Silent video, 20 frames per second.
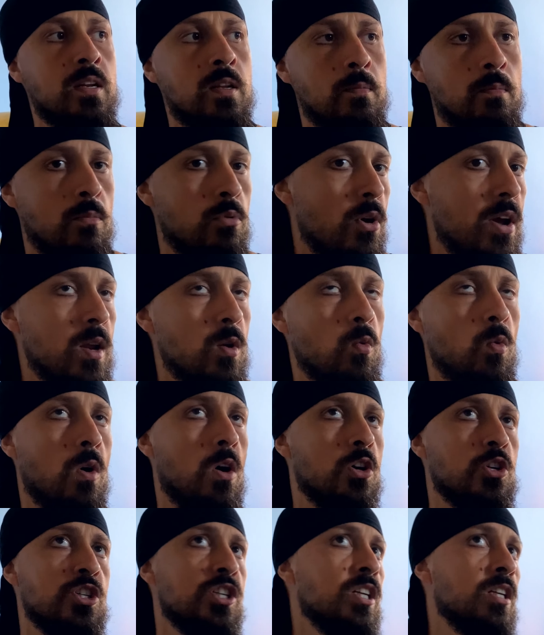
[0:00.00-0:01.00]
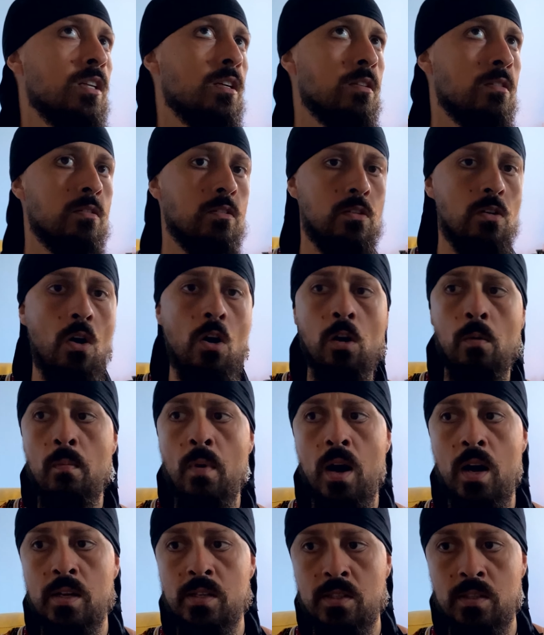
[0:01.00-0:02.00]
and brainwashing and
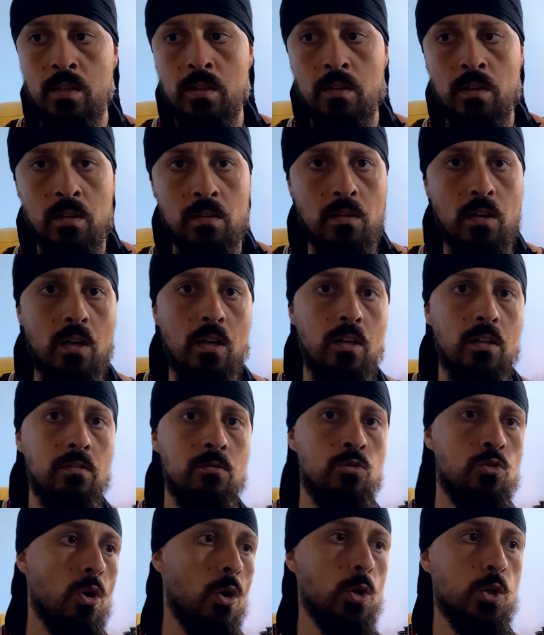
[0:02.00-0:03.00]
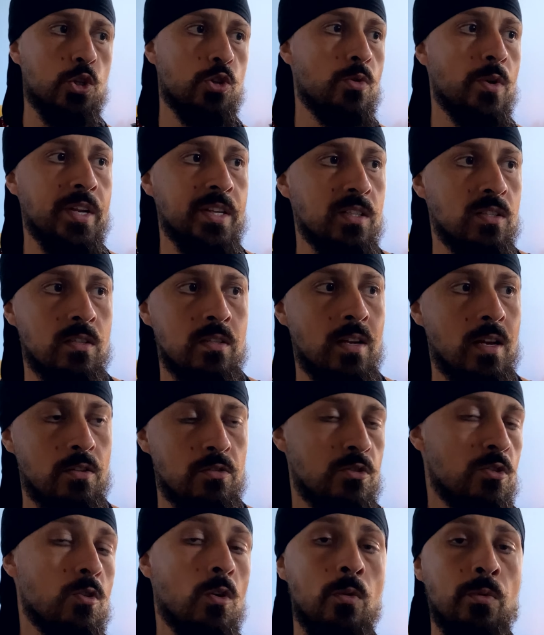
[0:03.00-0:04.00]
dogmas and doctrines that
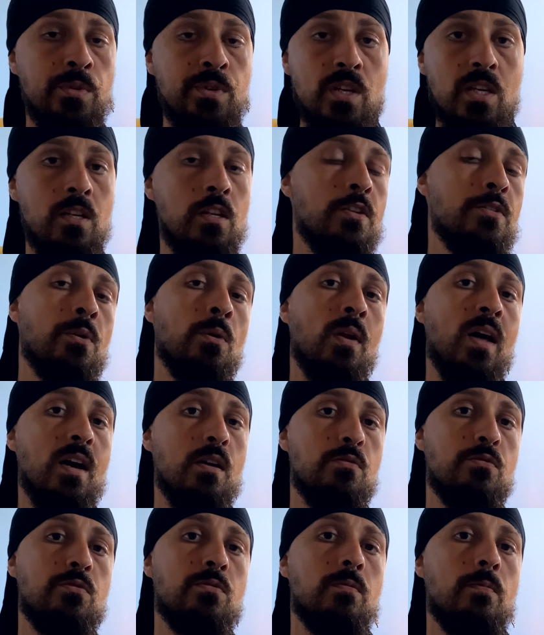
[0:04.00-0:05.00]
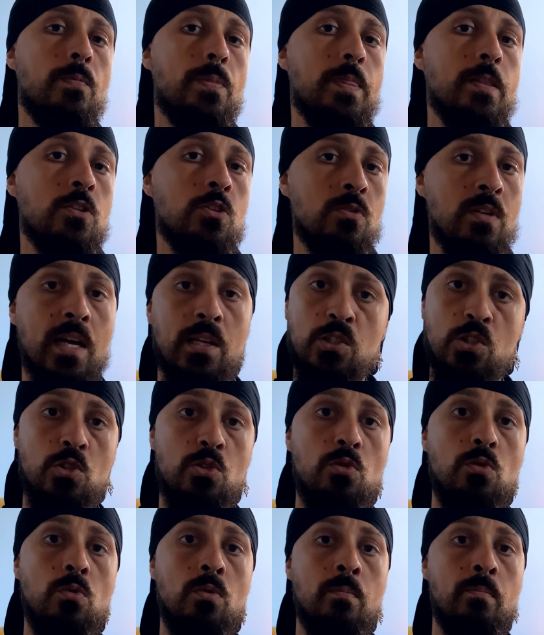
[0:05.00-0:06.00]
you don't need in your life. So
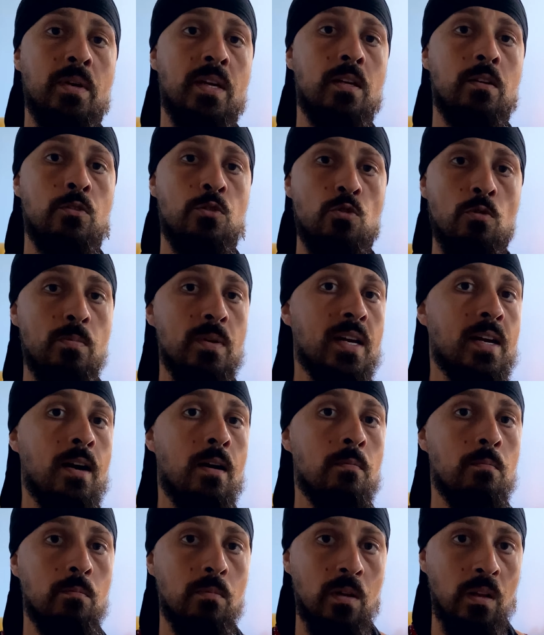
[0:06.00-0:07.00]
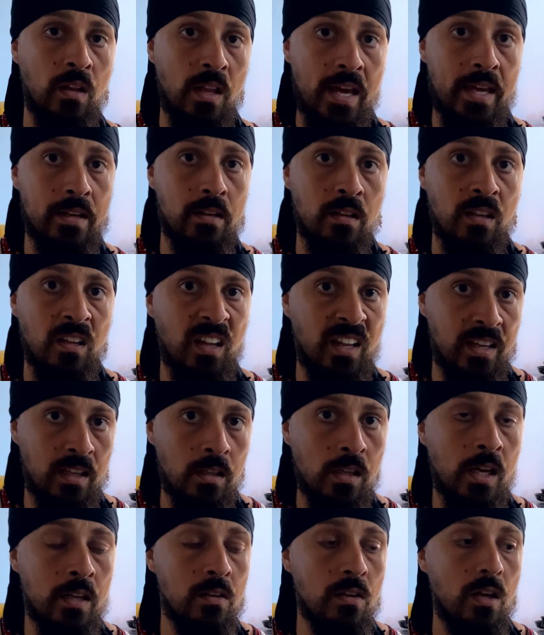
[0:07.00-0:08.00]
that's you, you become lead, like
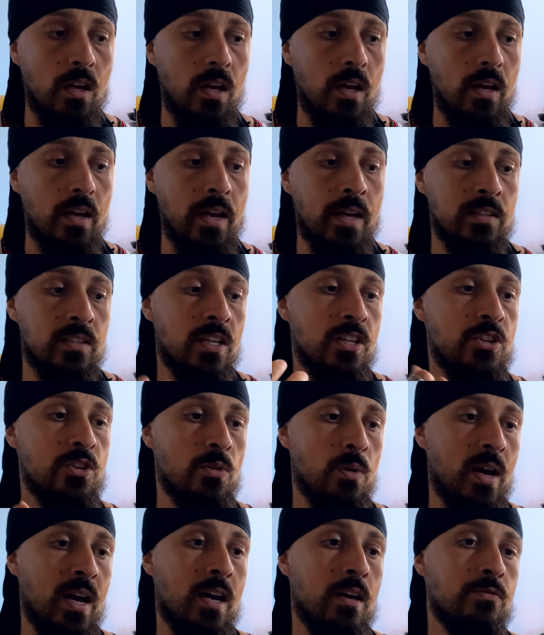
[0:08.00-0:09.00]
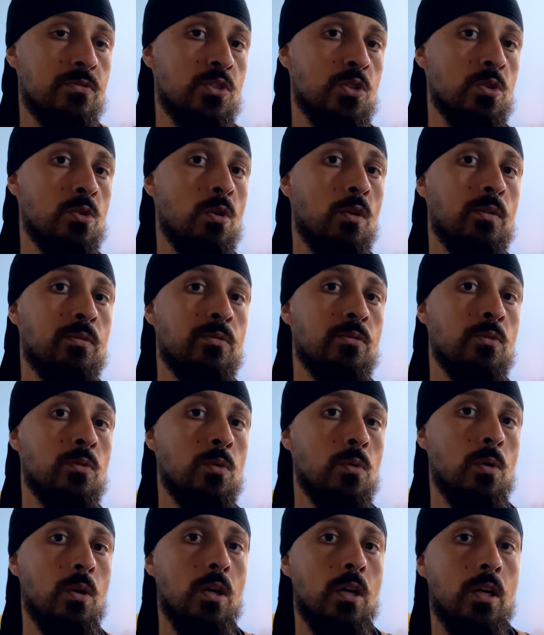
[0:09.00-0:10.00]
lead. And then you have to go through